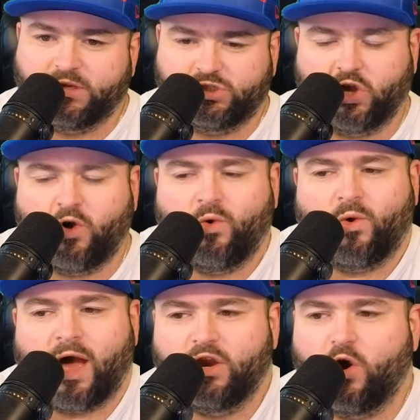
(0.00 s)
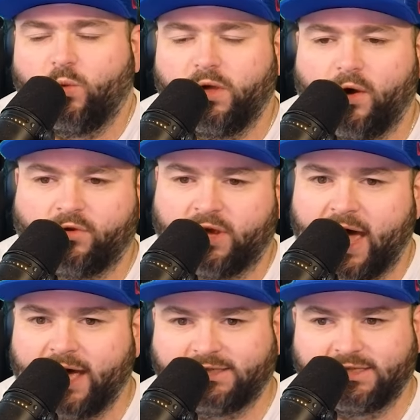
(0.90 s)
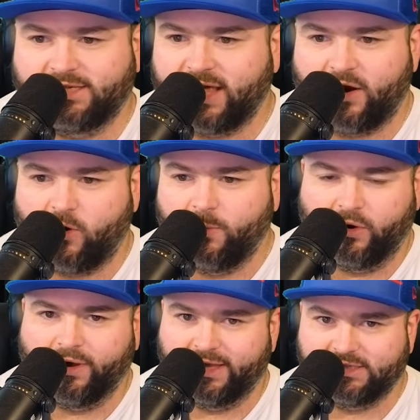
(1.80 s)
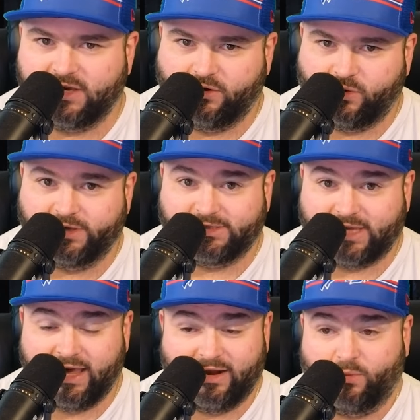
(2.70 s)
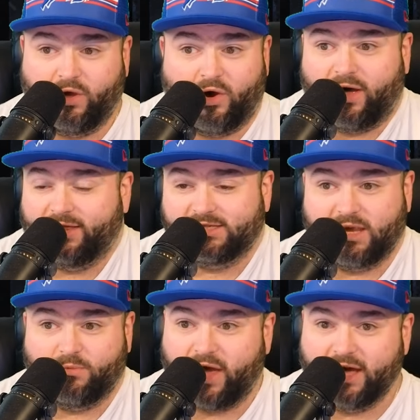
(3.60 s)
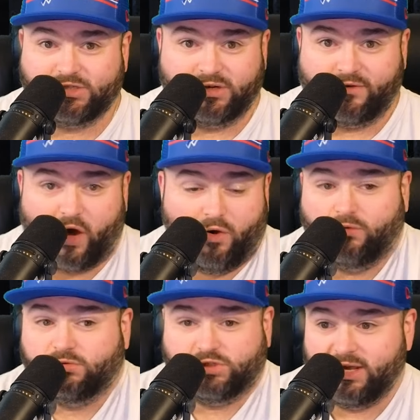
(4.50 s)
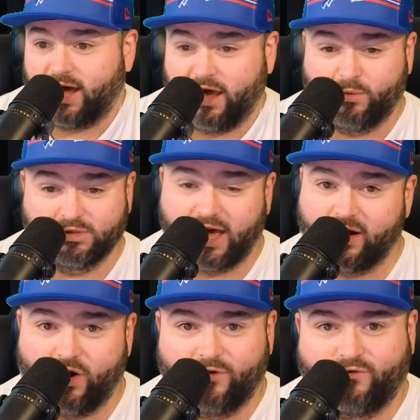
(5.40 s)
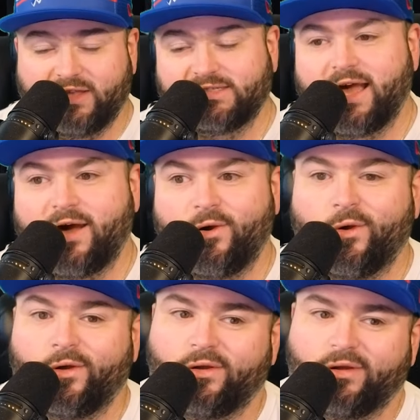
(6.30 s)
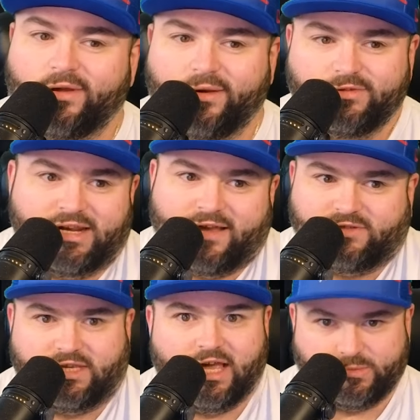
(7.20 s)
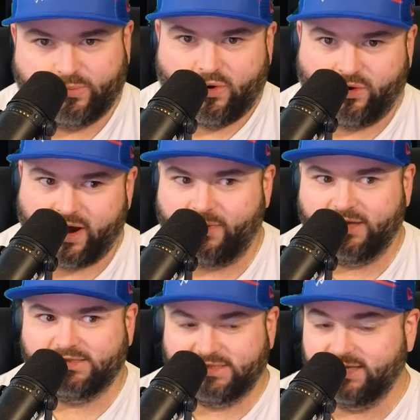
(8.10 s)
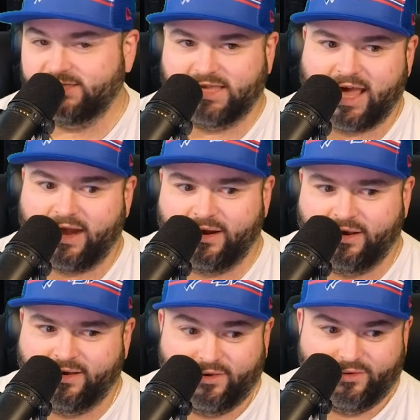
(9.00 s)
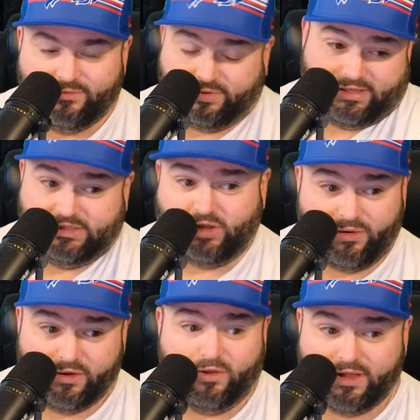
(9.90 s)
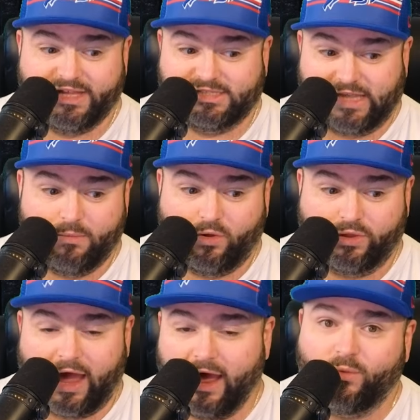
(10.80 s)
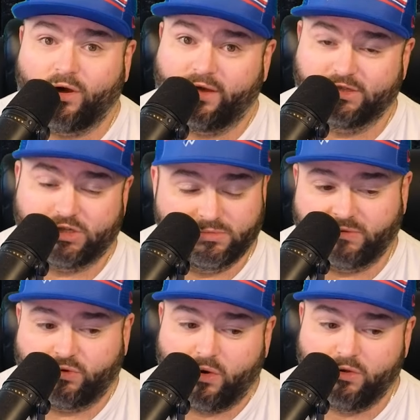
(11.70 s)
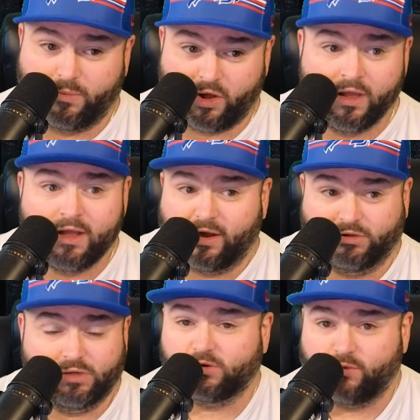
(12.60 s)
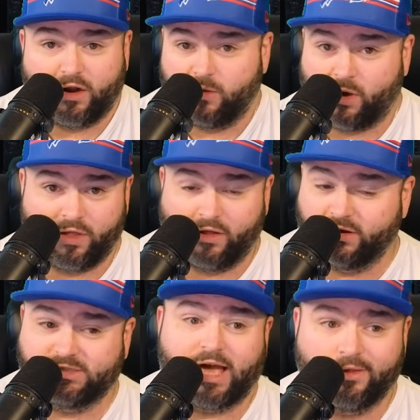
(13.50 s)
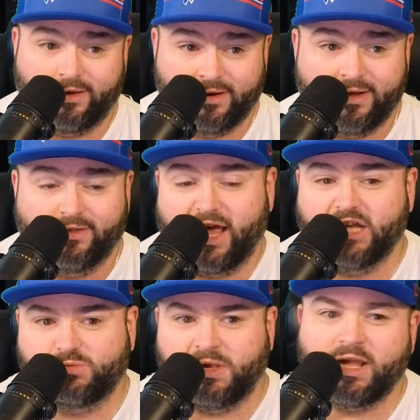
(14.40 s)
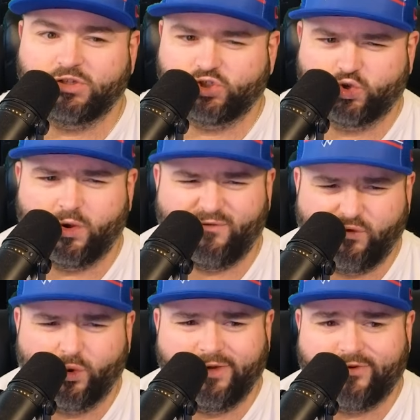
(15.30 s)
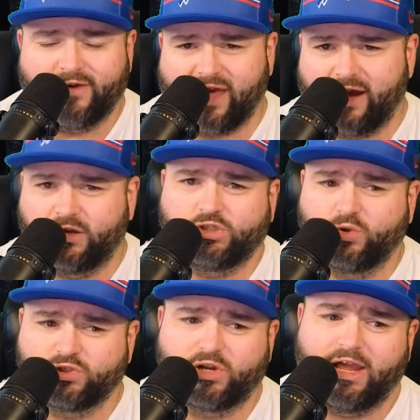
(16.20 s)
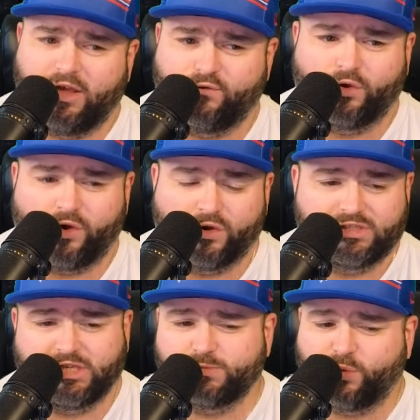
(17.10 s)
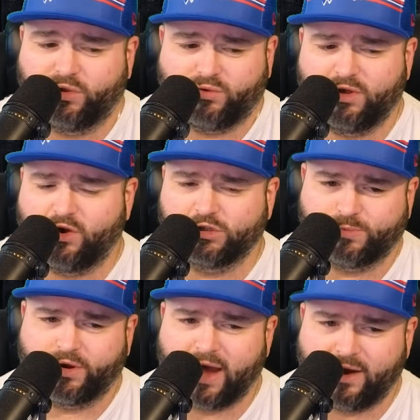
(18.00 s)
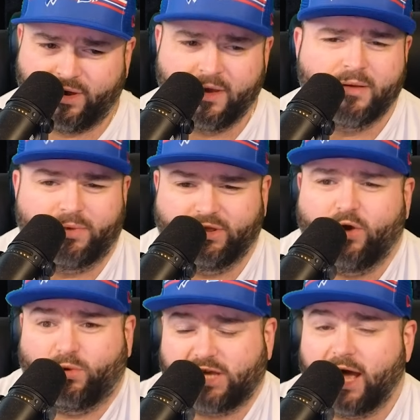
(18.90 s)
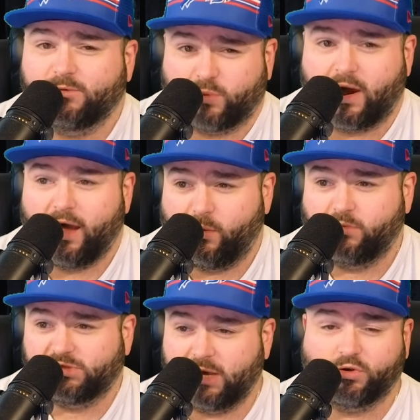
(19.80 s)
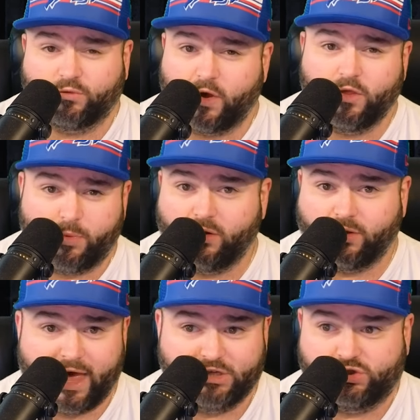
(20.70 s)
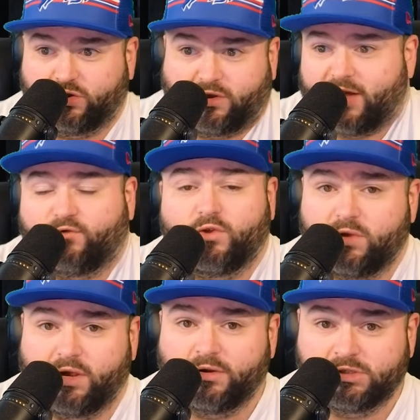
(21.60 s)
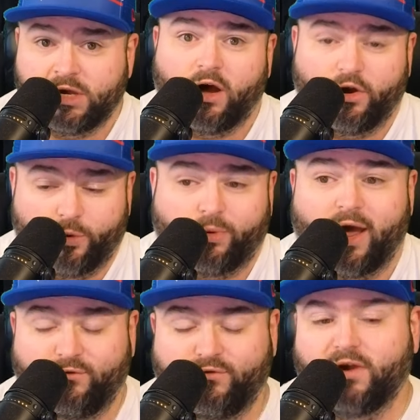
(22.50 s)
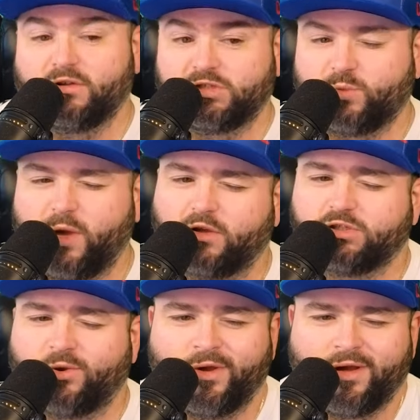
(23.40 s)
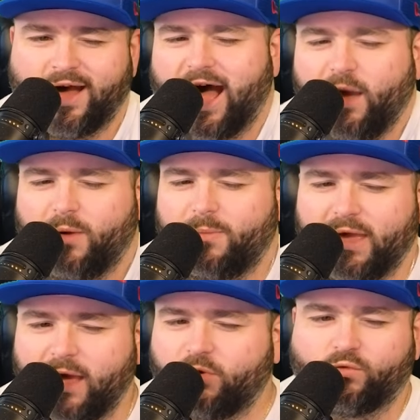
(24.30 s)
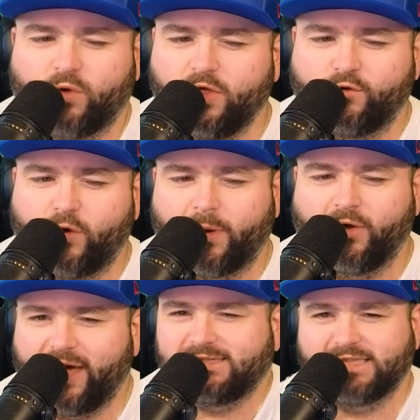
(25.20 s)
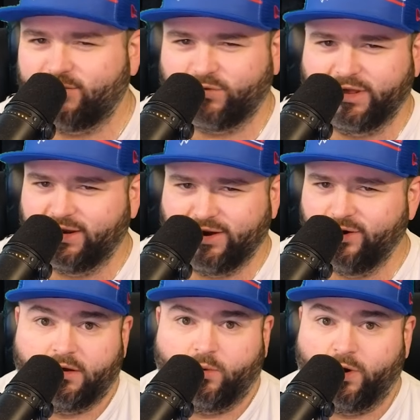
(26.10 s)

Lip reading: So I know we all reacted to that opener against Illinois State, and we all had the same reaction of, oh shit, Iowa's got an offense now. It was an FCS program, and since then, it's starting to look like same old Iowa in terms of throwing the ball. Now, in terms of running the ball, they look solid. Last week against Troy, 45 carries, 284 yards, 6.3 yards per carry. But there were times where Iowa was able to run the ball last year, the last few years, under Brian Ferentz as well. So Iowa being able to run the football, that's not really new.